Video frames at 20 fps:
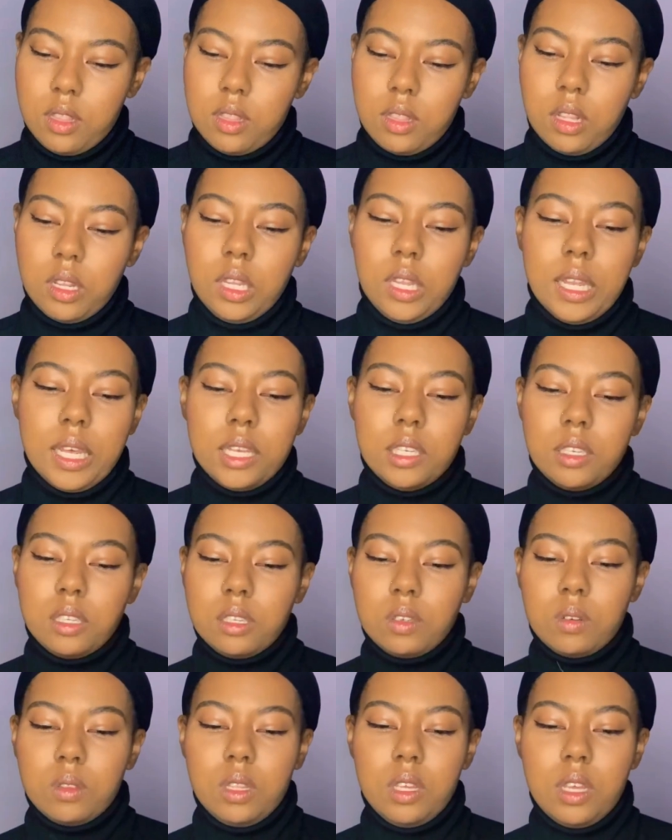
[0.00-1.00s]
the lacing
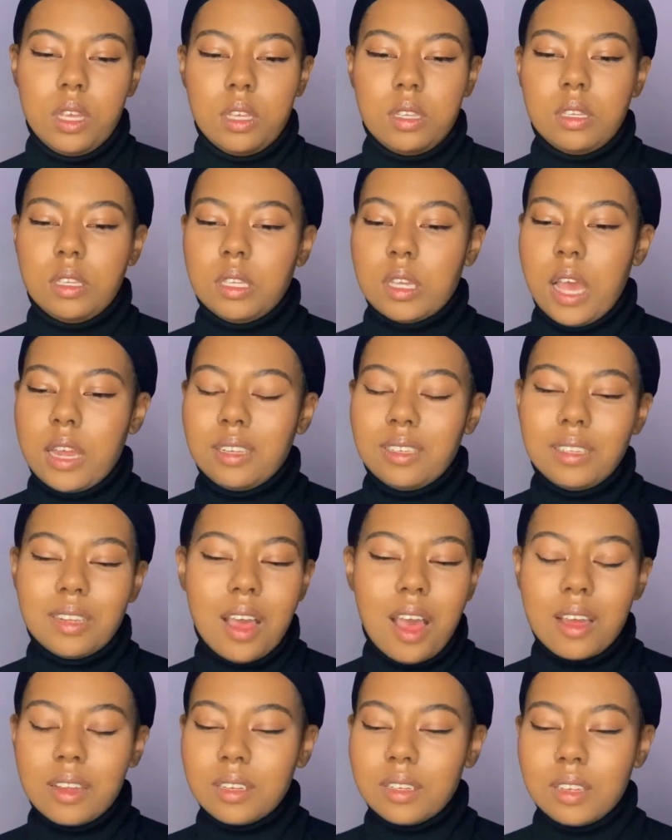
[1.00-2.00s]
on the inside is
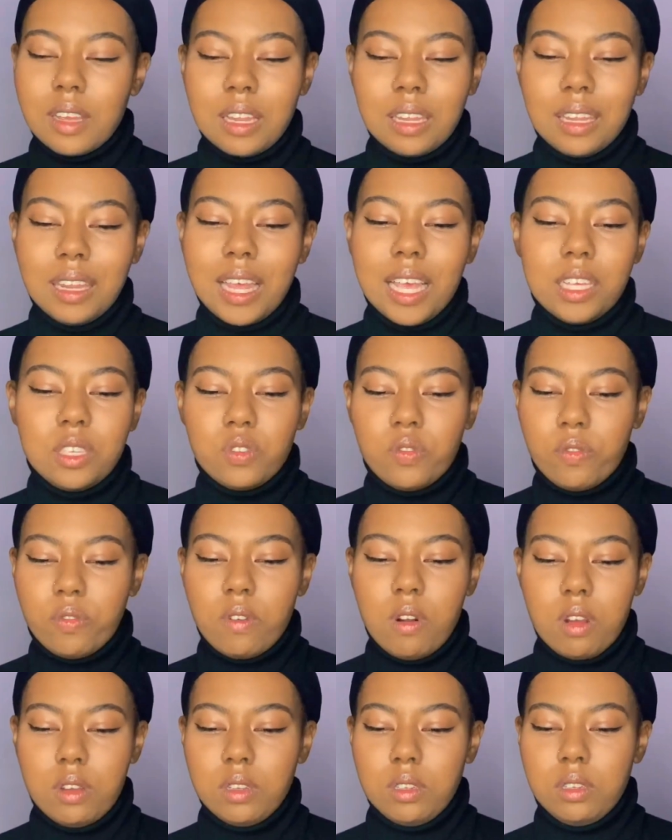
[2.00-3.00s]
not a lace
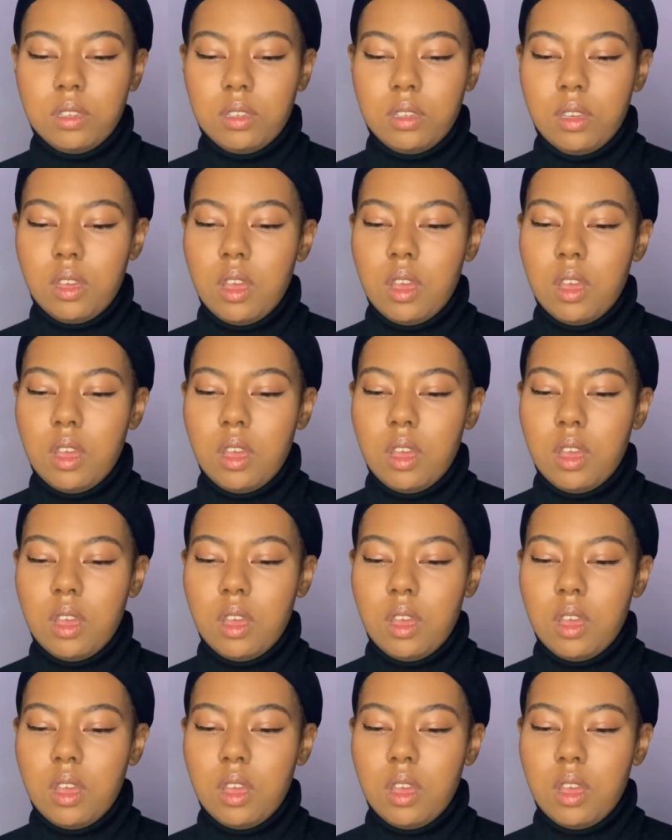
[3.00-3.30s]
front,